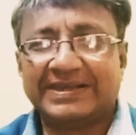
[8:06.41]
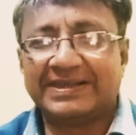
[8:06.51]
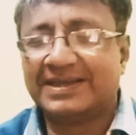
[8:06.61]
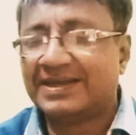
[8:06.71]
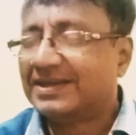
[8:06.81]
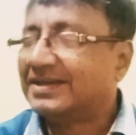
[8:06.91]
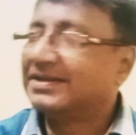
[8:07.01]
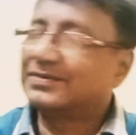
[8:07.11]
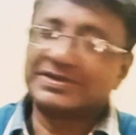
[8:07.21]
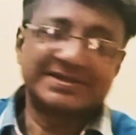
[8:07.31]

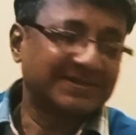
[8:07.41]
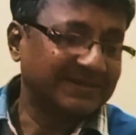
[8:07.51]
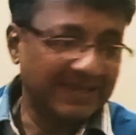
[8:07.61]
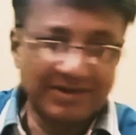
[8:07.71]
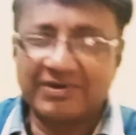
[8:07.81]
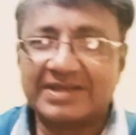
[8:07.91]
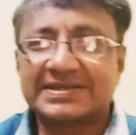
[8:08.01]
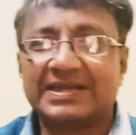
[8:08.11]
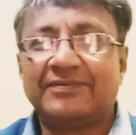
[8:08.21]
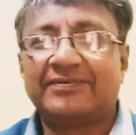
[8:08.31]
It was
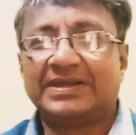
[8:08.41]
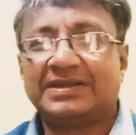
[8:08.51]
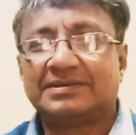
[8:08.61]
seriously funny.